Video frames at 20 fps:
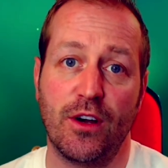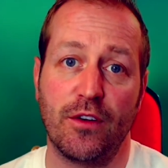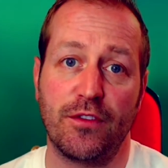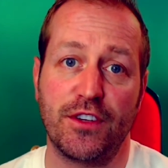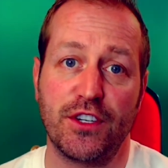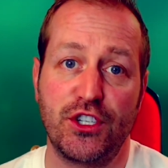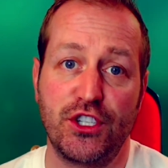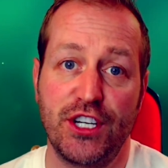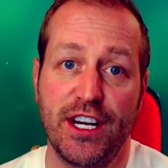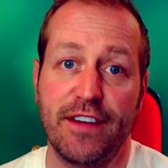
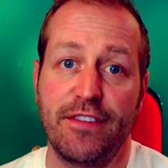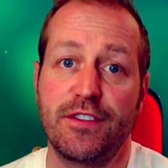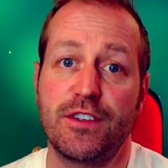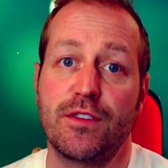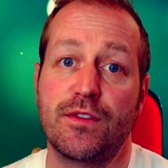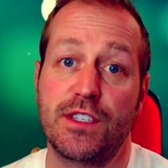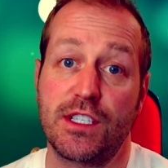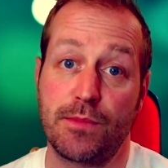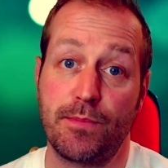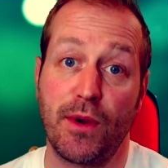of the
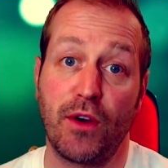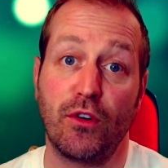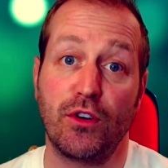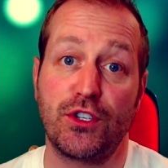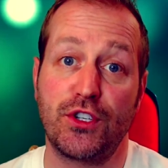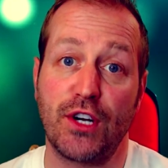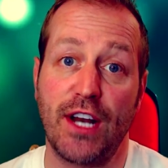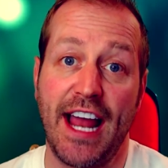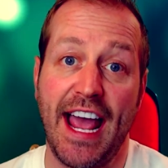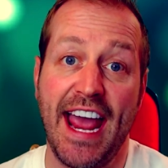shift of
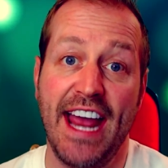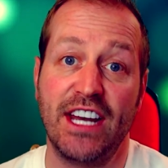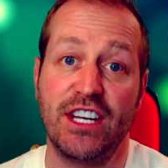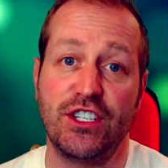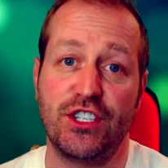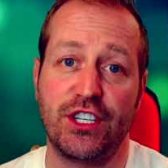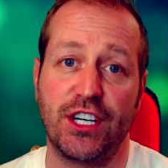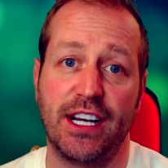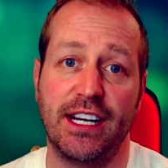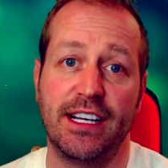spiritual
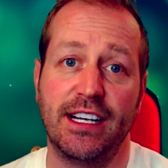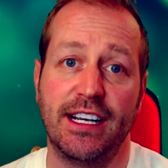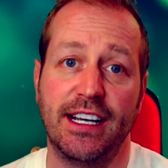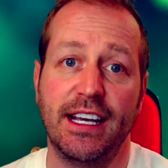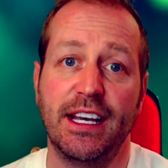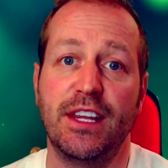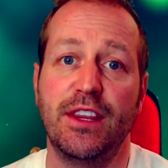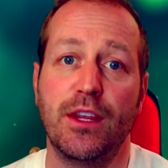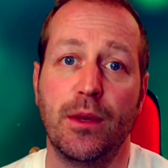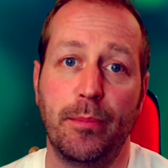energy
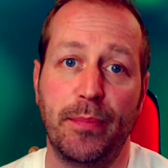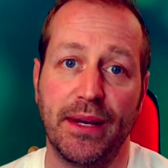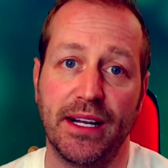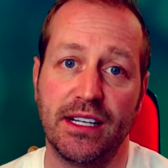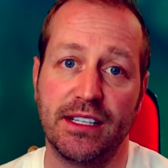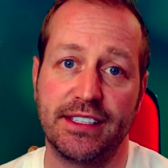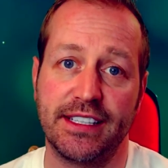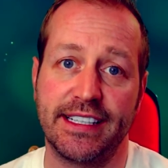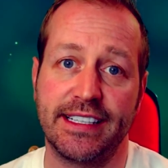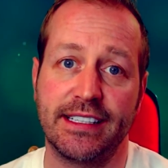in the
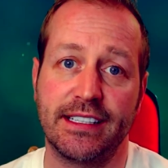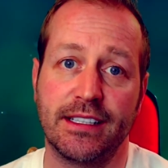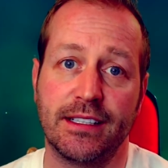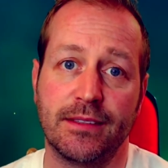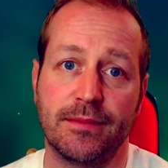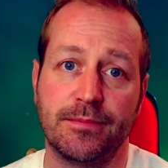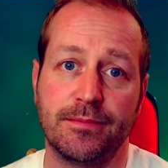building.